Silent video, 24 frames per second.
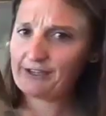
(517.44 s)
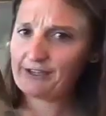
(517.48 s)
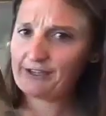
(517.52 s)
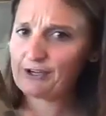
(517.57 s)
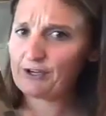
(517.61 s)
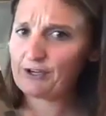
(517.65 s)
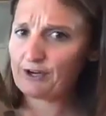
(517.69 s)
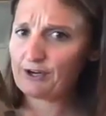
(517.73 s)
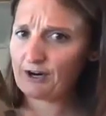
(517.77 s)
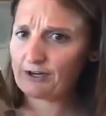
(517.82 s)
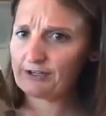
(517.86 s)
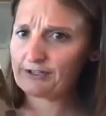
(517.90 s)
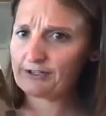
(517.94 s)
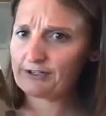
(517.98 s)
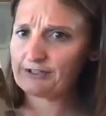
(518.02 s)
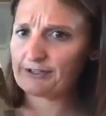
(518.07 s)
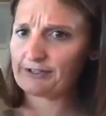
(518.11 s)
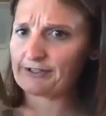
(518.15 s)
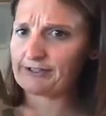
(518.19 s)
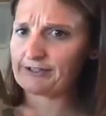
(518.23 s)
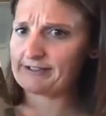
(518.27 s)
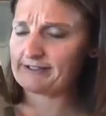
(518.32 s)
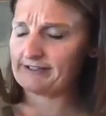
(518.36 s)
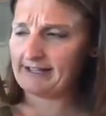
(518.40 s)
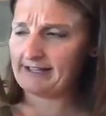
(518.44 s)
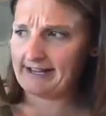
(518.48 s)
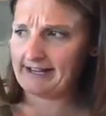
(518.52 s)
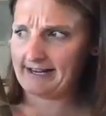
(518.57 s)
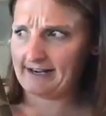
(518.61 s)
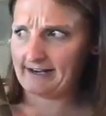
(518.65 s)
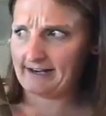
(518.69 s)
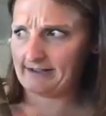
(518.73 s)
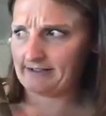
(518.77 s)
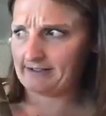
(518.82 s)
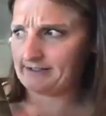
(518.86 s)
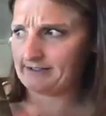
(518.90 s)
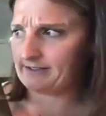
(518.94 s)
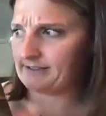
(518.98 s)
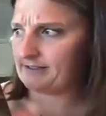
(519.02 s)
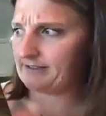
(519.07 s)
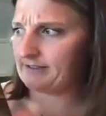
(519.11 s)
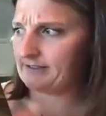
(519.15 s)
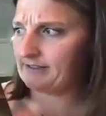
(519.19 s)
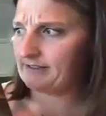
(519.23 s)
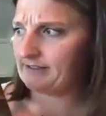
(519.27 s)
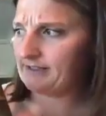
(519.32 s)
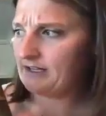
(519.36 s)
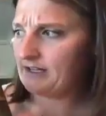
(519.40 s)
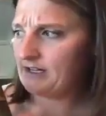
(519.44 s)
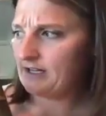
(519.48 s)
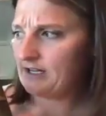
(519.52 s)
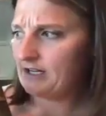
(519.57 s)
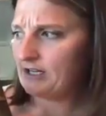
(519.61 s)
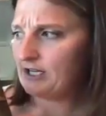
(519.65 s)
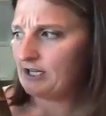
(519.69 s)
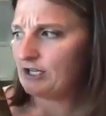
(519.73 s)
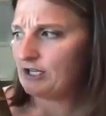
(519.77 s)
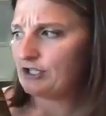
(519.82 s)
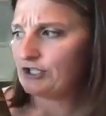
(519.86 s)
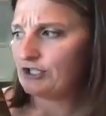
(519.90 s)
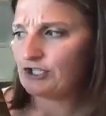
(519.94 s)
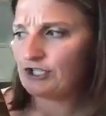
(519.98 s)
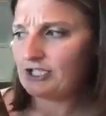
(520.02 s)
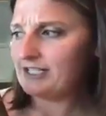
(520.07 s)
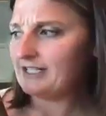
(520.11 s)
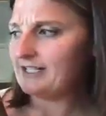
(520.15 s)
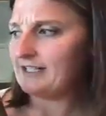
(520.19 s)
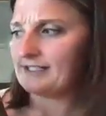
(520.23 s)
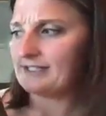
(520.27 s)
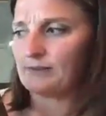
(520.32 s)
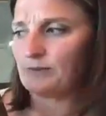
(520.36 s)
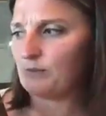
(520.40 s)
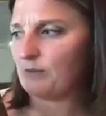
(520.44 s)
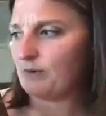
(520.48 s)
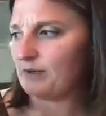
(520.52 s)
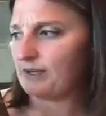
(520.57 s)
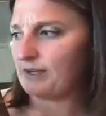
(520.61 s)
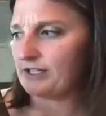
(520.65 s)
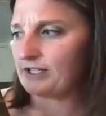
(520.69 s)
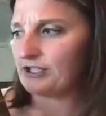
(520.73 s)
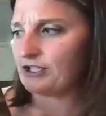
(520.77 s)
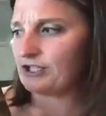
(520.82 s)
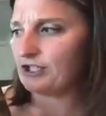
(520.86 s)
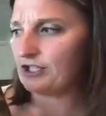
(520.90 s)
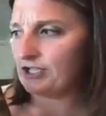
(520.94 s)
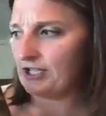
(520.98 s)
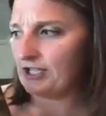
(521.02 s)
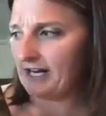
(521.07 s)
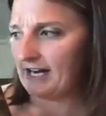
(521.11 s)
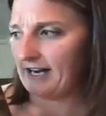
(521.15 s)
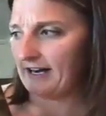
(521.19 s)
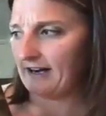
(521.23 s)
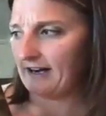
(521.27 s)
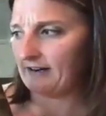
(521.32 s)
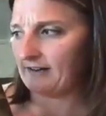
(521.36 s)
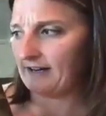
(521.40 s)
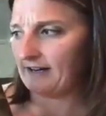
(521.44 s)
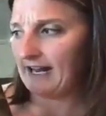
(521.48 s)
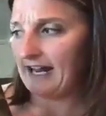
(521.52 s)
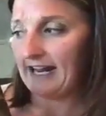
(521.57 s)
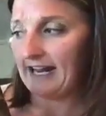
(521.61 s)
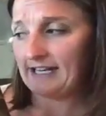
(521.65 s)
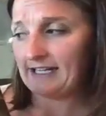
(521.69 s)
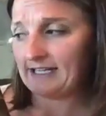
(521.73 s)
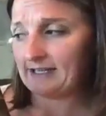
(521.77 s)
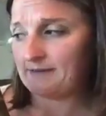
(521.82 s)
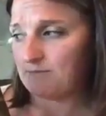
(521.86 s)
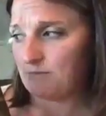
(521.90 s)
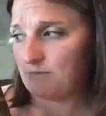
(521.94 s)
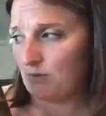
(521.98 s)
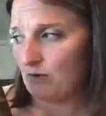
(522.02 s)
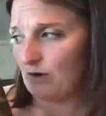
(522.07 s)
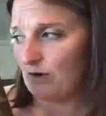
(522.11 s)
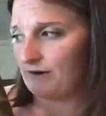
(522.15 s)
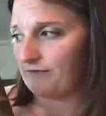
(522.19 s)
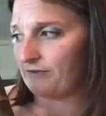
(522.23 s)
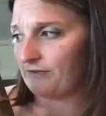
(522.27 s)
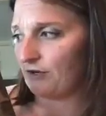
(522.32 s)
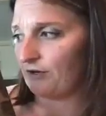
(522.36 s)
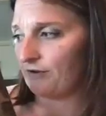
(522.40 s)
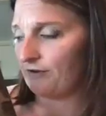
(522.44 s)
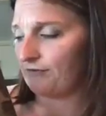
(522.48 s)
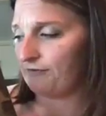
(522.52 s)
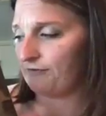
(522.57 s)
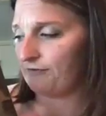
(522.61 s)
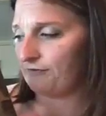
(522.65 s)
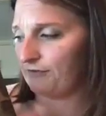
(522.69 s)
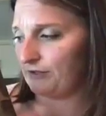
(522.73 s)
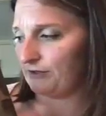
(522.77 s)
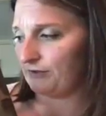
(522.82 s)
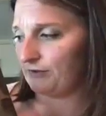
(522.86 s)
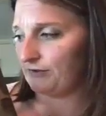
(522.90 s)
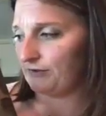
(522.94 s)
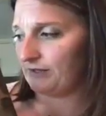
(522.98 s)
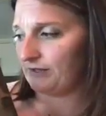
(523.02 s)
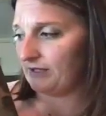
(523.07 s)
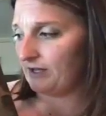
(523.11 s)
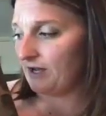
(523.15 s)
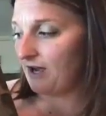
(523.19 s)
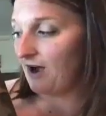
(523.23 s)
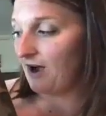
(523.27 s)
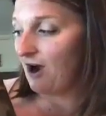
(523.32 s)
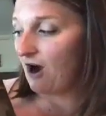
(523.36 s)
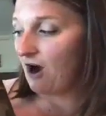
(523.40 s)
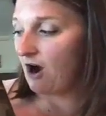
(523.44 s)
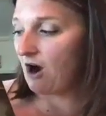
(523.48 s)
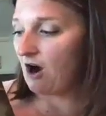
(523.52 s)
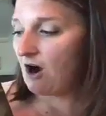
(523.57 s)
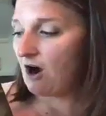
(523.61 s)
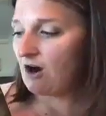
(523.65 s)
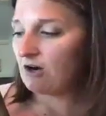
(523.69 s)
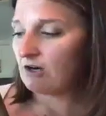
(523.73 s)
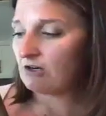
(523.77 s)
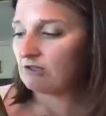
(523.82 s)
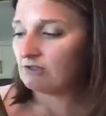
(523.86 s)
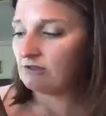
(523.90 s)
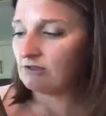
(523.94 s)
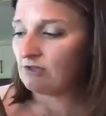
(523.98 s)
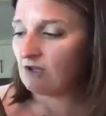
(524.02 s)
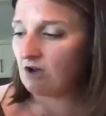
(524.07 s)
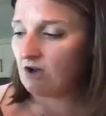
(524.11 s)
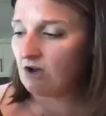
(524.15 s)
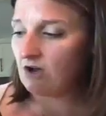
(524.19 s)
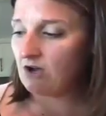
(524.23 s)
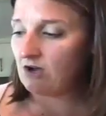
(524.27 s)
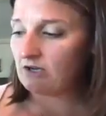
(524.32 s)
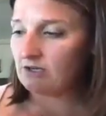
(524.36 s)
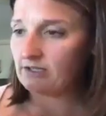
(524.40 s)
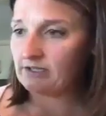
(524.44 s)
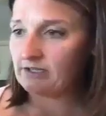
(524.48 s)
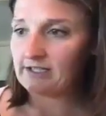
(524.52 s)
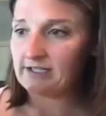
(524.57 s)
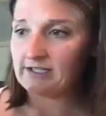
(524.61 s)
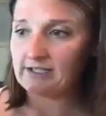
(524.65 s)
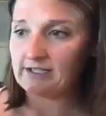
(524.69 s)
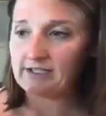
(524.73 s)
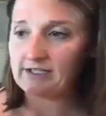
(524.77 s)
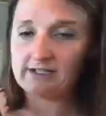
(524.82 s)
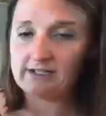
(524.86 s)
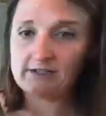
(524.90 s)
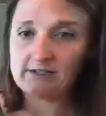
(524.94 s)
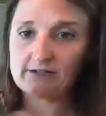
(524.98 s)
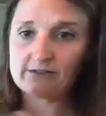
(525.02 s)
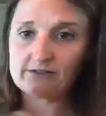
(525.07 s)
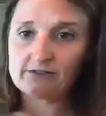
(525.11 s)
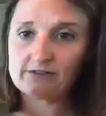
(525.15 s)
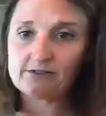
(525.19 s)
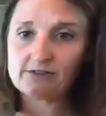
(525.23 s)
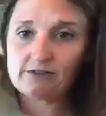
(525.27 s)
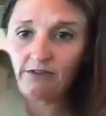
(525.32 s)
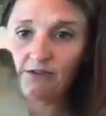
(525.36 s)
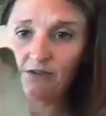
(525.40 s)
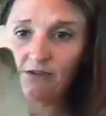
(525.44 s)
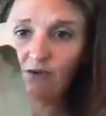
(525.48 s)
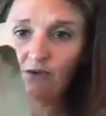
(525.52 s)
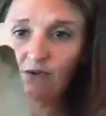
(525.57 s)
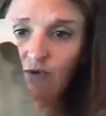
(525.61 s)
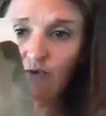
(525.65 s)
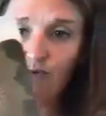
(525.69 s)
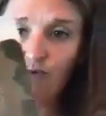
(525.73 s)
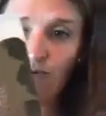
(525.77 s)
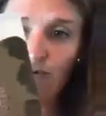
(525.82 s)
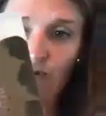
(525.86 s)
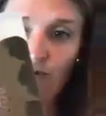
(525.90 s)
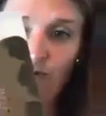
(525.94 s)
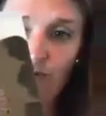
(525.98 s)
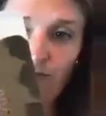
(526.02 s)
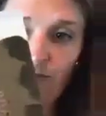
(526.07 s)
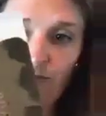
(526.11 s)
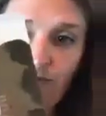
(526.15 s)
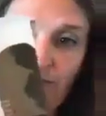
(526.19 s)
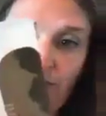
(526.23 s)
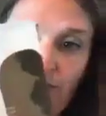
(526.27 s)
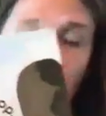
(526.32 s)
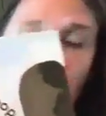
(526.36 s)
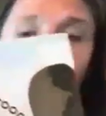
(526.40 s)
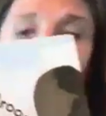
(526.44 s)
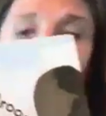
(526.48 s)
The gardener glares. She doesn't want to share any more of her food. Our long ears droop.